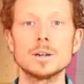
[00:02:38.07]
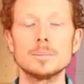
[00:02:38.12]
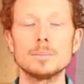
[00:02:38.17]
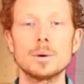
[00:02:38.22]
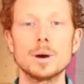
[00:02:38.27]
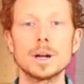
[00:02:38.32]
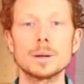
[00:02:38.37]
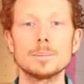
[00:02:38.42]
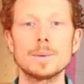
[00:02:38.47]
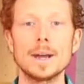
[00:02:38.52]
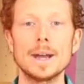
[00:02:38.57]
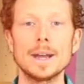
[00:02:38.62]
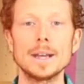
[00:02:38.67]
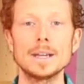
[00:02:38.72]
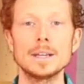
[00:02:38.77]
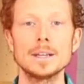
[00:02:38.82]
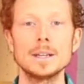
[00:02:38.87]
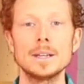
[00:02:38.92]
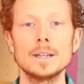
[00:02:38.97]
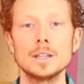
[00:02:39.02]
bike
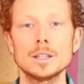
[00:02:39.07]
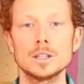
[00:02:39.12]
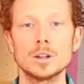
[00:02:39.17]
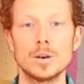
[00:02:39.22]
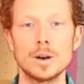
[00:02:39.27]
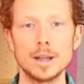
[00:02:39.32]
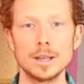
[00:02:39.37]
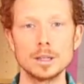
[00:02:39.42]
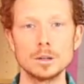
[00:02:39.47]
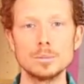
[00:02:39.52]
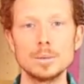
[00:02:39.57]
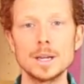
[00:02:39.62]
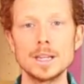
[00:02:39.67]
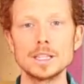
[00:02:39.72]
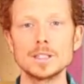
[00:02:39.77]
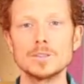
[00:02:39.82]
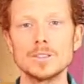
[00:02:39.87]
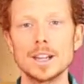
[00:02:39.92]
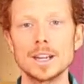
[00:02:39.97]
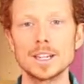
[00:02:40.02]
bag, our little
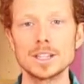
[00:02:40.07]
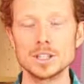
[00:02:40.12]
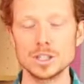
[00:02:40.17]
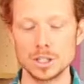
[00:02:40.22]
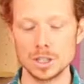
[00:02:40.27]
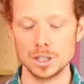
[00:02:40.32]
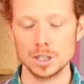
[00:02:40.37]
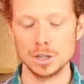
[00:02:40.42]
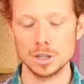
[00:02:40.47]
piece of luggage,